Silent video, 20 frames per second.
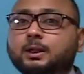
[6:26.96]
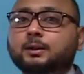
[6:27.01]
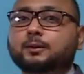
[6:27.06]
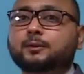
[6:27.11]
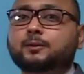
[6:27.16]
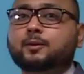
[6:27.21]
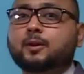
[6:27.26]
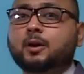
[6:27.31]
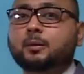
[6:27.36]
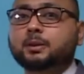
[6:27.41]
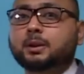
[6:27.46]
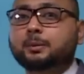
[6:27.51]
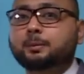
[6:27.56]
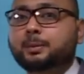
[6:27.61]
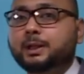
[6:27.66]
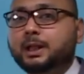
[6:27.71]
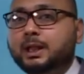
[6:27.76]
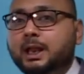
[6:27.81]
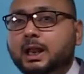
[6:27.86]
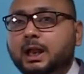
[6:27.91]
from the
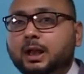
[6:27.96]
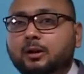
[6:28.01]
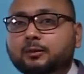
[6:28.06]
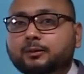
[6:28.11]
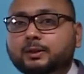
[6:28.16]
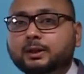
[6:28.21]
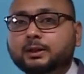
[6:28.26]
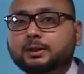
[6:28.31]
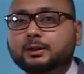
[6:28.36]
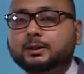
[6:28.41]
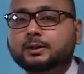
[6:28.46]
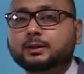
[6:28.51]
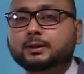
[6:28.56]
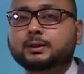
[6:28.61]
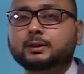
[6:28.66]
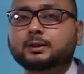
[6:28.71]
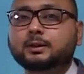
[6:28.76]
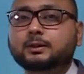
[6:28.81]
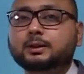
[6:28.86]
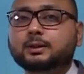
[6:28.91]
beginning of
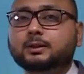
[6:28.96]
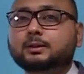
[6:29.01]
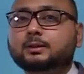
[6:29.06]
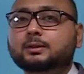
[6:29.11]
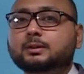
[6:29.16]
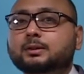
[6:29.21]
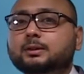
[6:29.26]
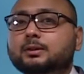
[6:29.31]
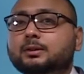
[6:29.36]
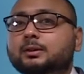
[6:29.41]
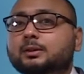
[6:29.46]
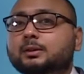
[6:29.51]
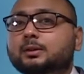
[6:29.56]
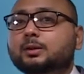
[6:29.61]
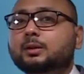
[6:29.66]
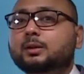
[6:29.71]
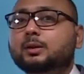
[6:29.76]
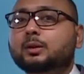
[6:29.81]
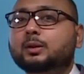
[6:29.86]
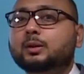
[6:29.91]
this
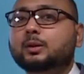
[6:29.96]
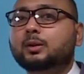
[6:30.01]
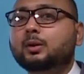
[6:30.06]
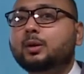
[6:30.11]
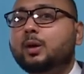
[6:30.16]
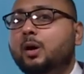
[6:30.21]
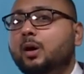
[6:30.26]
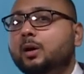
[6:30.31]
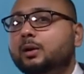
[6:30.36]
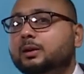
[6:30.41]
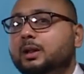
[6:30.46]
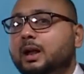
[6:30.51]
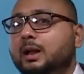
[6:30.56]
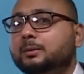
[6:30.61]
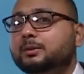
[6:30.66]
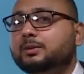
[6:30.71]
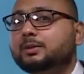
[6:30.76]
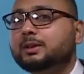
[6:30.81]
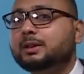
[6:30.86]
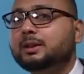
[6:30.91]
long
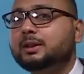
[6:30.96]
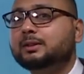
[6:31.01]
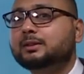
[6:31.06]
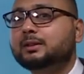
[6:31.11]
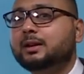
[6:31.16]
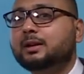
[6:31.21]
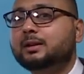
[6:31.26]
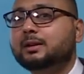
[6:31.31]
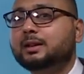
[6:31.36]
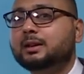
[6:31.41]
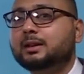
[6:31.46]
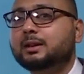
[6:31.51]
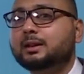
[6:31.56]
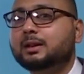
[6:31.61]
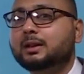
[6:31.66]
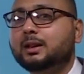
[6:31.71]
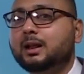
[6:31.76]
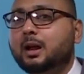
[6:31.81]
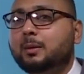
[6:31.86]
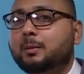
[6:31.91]
time series until
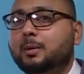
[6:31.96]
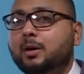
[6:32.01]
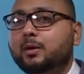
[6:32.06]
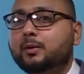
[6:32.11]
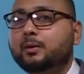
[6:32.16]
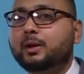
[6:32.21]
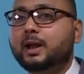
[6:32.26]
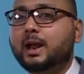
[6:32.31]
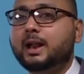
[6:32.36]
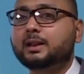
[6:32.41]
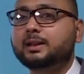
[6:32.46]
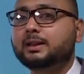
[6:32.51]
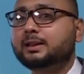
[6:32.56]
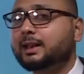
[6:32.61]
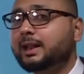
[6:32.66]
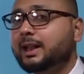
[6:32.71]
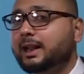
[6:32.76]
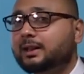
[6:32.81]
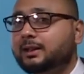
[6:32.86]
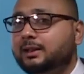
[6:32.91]
about
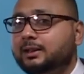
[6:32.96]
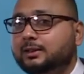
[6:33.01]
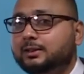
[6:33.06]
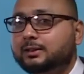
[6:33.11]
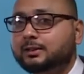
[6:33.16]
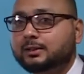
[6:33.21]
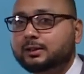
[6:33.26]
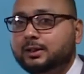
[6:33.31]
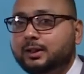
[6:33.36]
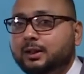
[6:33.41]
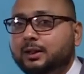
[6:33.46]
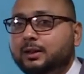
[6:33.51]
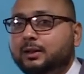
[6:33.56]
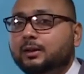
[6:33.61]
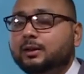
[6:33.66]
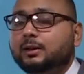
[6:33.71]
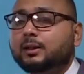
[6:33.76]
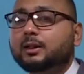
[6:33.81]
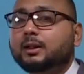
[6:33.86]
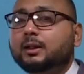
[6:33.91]
1980s
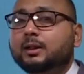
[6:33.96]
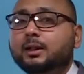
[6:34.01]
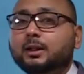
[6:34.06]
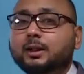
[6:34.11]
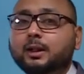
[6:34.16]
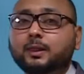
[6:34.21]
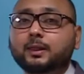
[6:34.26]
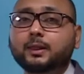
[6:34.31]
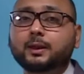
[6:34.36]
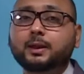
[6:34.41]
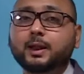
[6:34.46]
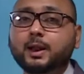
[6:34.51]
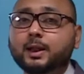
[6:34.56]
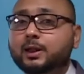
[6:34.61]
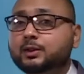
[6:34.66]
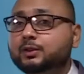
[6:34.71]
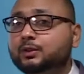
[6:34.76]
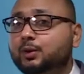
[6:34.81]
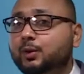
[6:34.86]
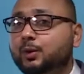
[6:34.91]
here, the
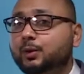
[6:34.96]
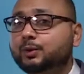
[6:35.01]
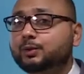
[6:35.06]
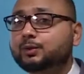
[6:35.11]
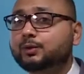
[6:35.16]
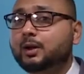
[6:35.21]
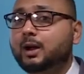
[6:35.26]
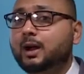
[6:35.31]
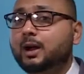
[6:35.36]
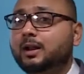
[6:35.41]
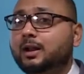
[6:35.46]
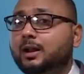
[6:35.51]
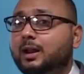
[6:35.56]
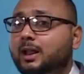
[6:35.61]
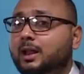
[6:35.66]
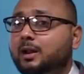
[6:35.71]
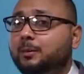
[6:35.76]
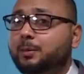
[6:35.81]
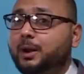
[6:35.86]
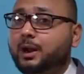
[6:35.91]
data shows a
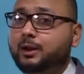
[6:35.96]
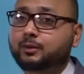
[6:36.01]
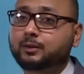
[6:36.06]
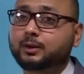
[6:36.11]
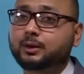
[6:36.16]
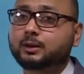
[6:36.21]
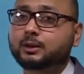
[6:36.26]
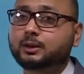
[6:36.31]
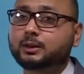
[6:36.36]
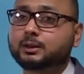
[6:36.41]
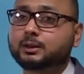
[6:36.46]
clear pattern.